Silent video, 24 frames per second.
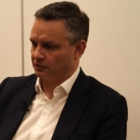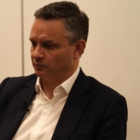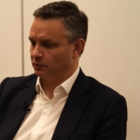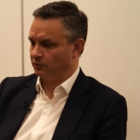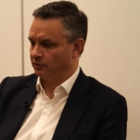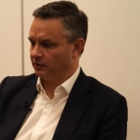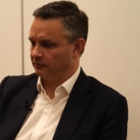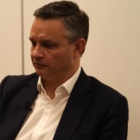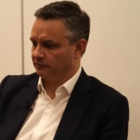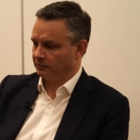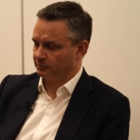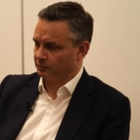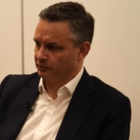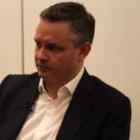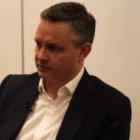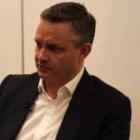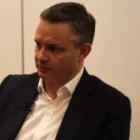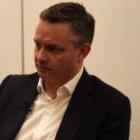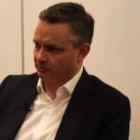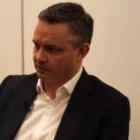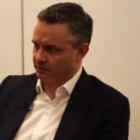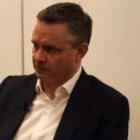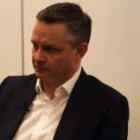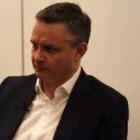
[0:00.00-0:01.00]
You weren't having to put so
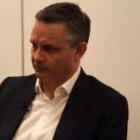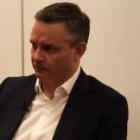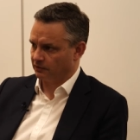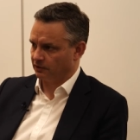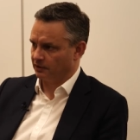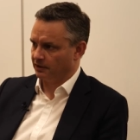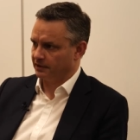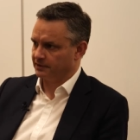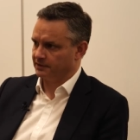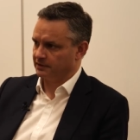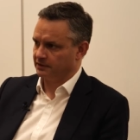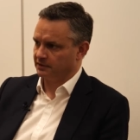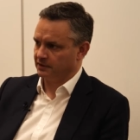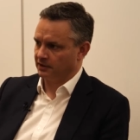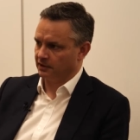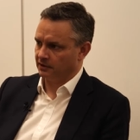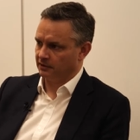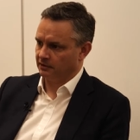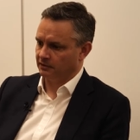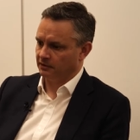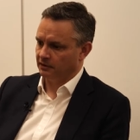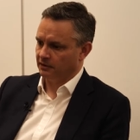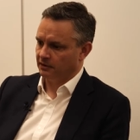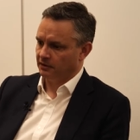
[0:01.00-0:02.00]
much fertilizer
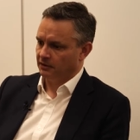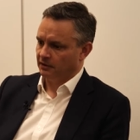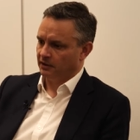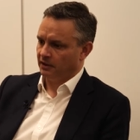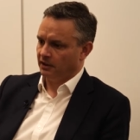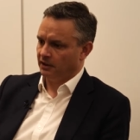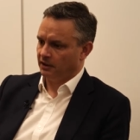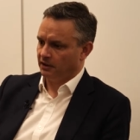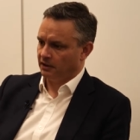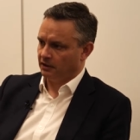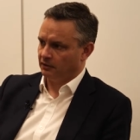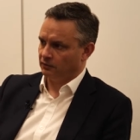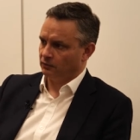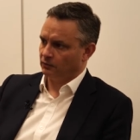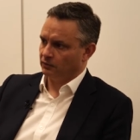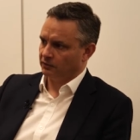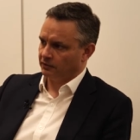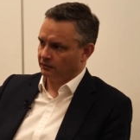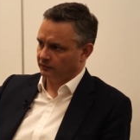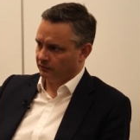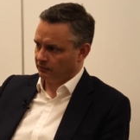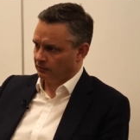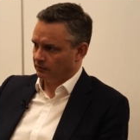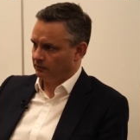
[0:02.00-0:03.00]
down uh, in order
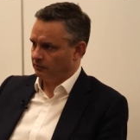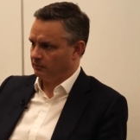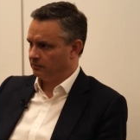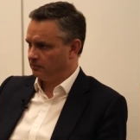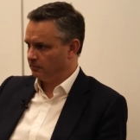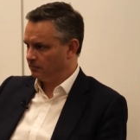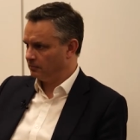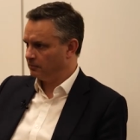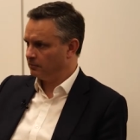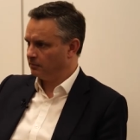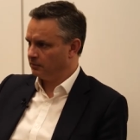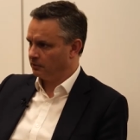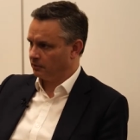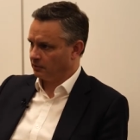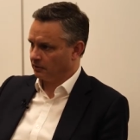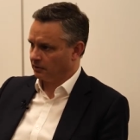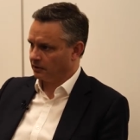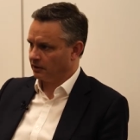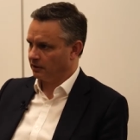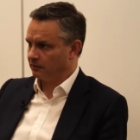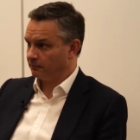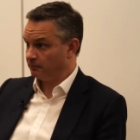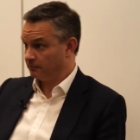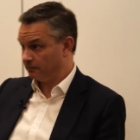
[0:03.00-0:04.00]
to, you know,
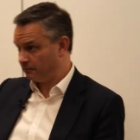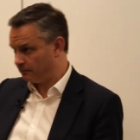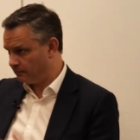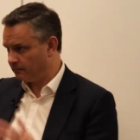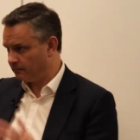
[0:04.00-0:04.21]
kind of